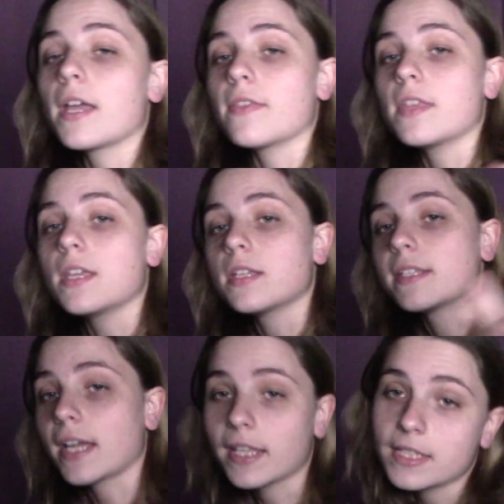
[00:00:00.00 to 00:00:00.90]
the
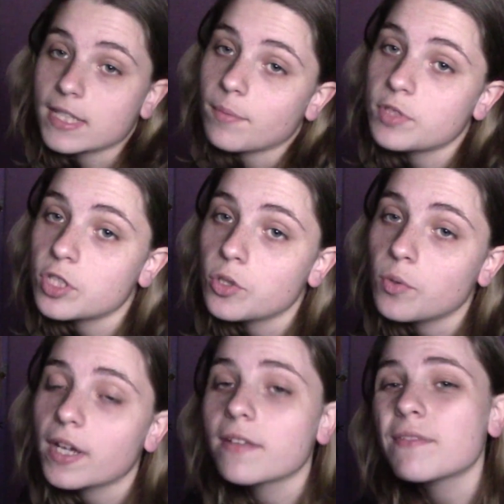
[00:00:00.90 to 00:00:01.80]
second step
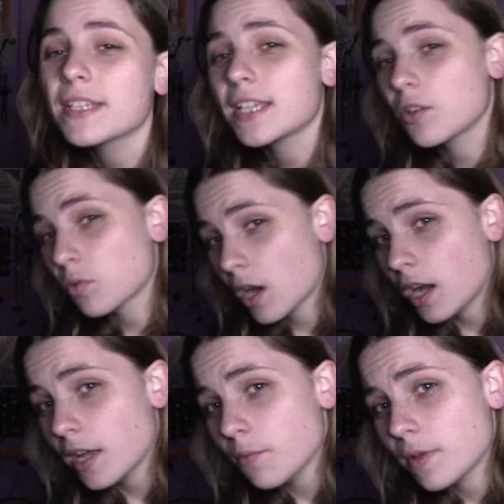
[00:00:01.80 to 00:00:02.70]
to a convincing
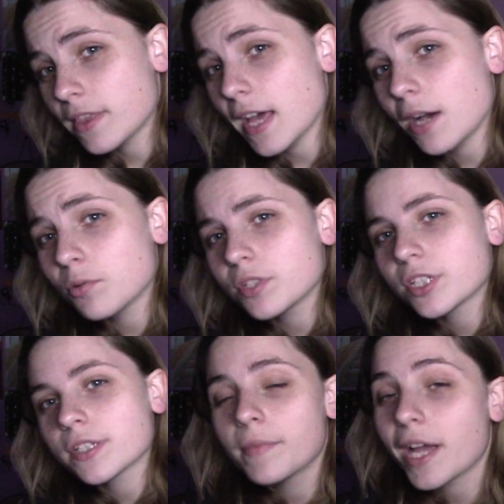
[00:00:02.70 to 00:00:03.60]
cry
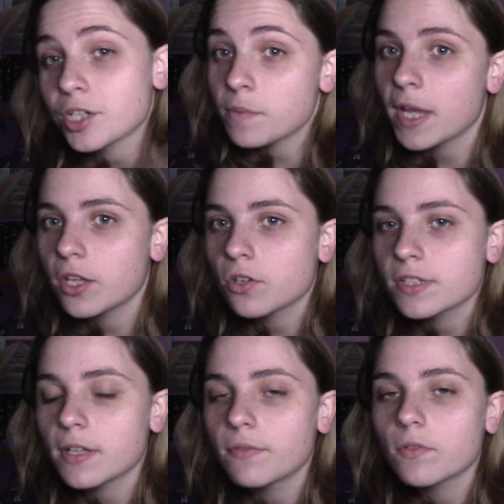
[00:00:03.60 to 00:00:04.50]
without actually making
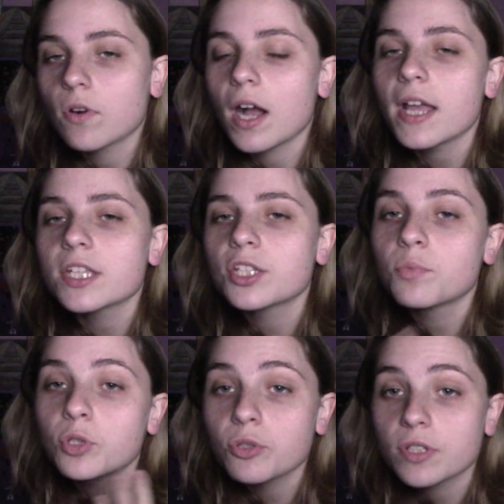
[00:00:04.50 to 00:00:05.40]
yourself cry is to
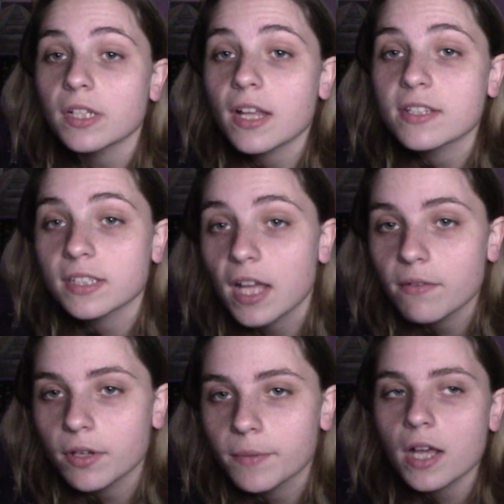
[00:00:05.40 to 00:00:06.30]
produce a lot of
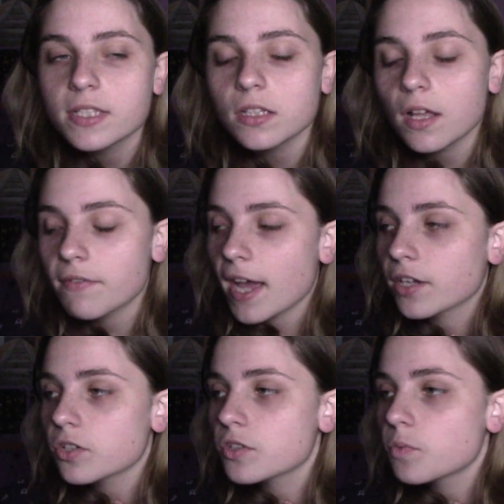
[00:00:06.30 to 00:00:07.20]
saliva. I see a lot of
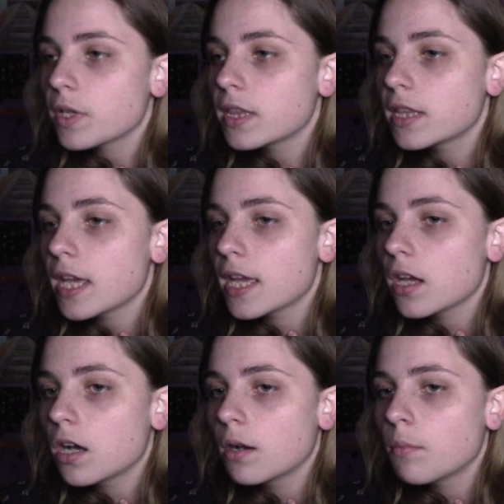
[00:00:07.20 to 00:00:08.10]
actors when
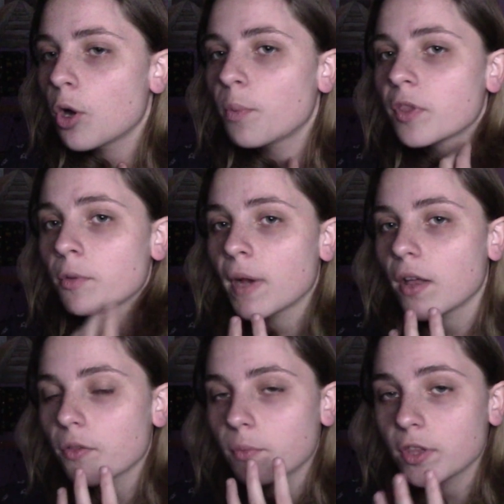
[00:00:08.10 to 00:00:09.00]
they open their
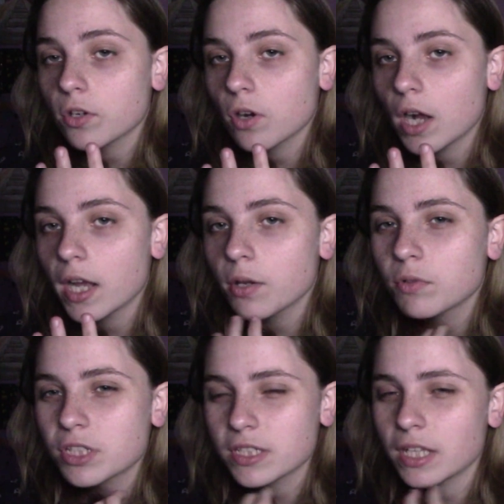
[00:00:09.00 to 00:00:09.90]
mouth when they're crying,
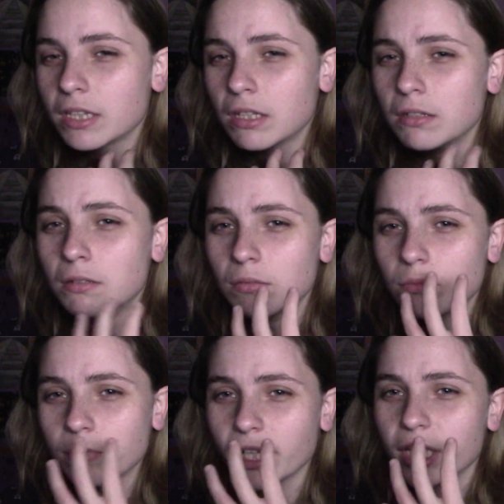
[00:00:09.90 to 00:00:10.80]
which is like the
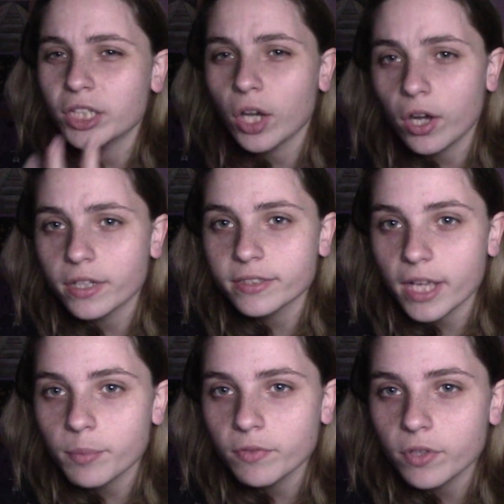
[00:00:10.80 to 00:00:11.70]
like yawn
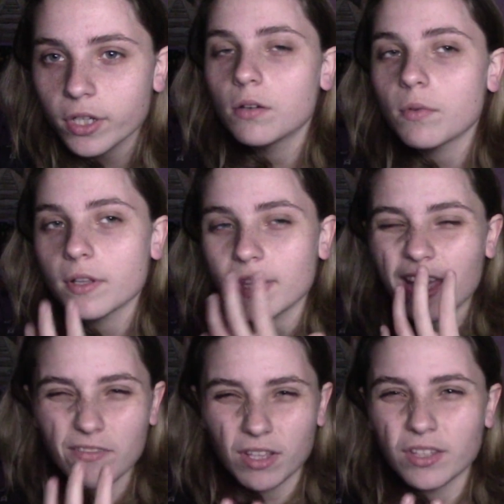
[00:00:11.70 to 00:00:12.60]
type of look where they
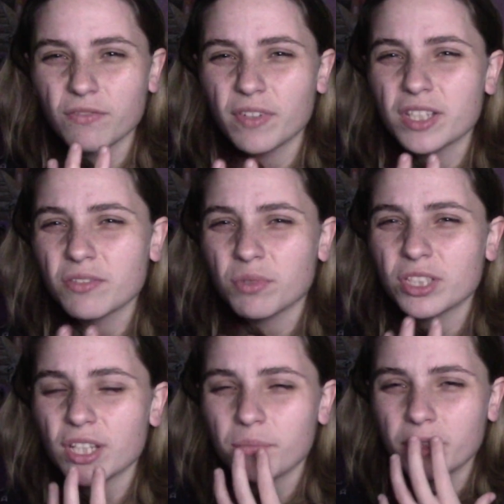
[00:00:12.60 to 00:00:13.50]
have like their face
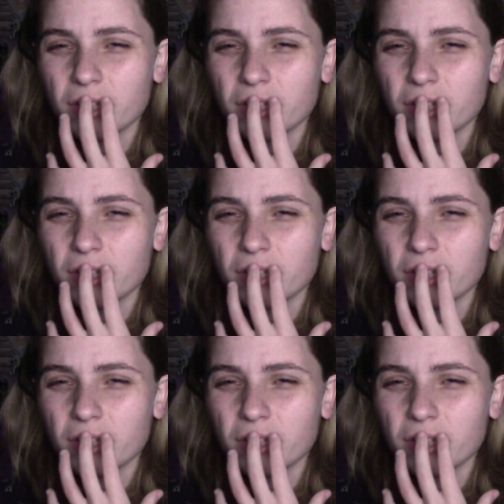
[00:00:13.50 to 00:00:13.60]
squished up and they're